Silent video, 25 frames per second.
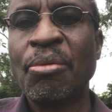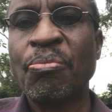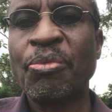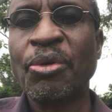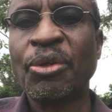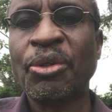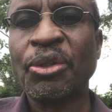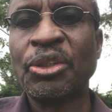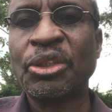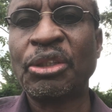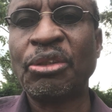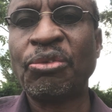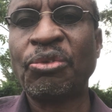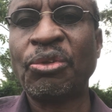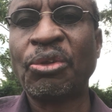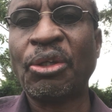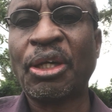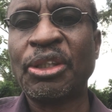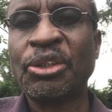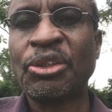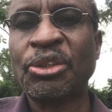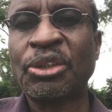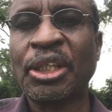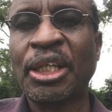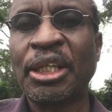because if you
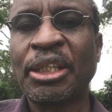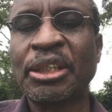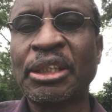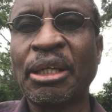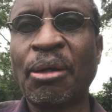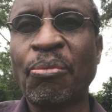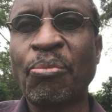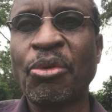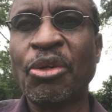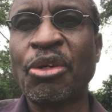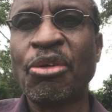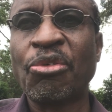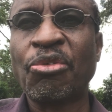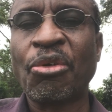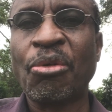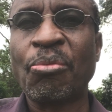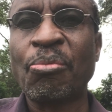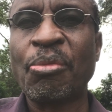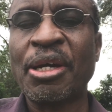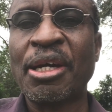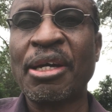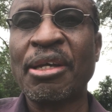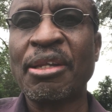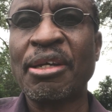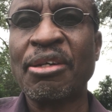are to take somebody
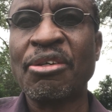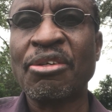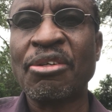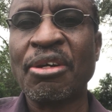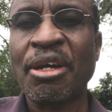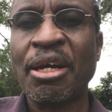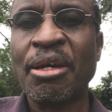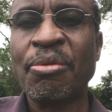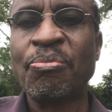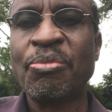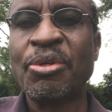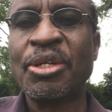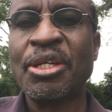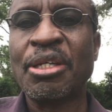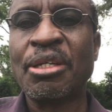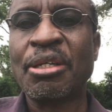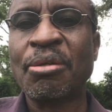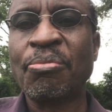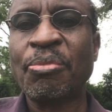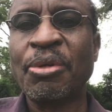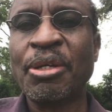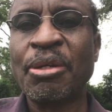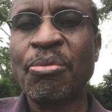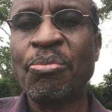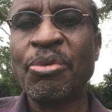from another tribe, it
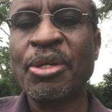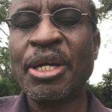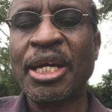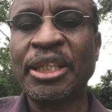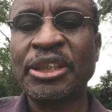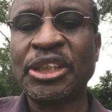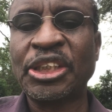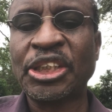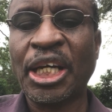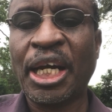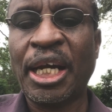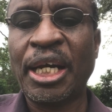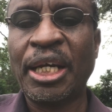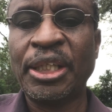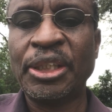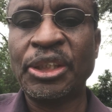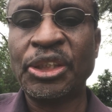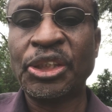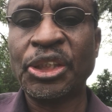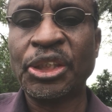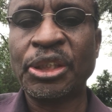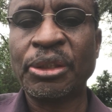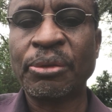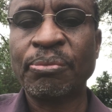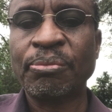may be a
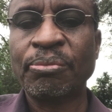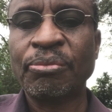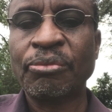challenge.